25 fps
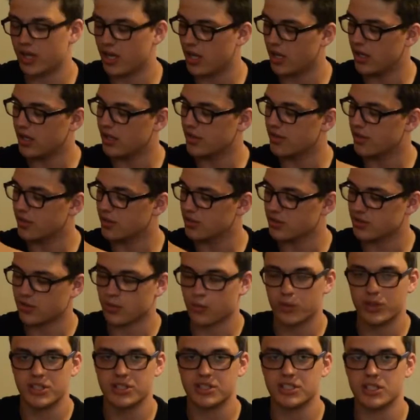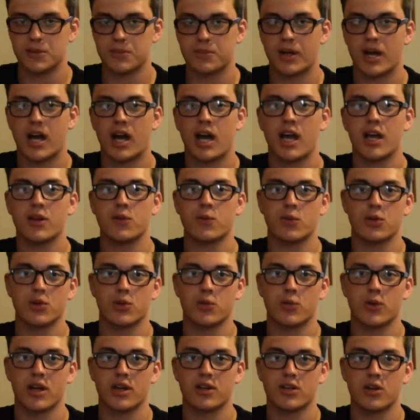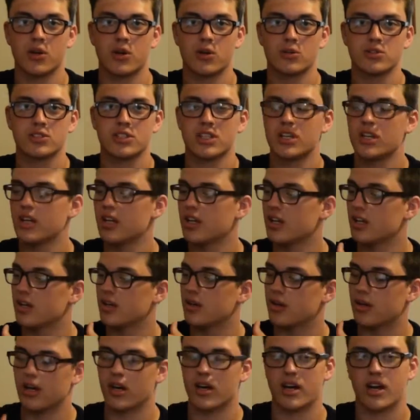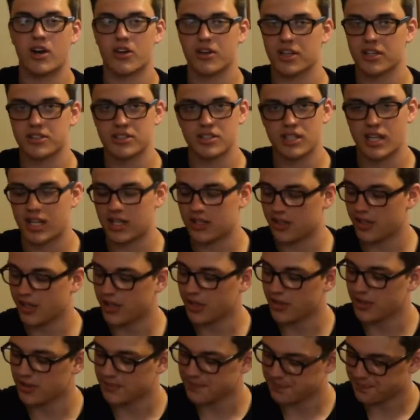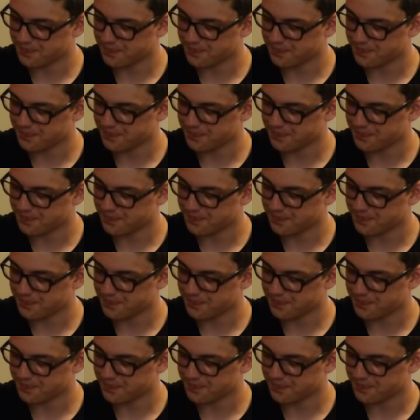and there's a reasoning behind where the red goes, and I'll get to that later.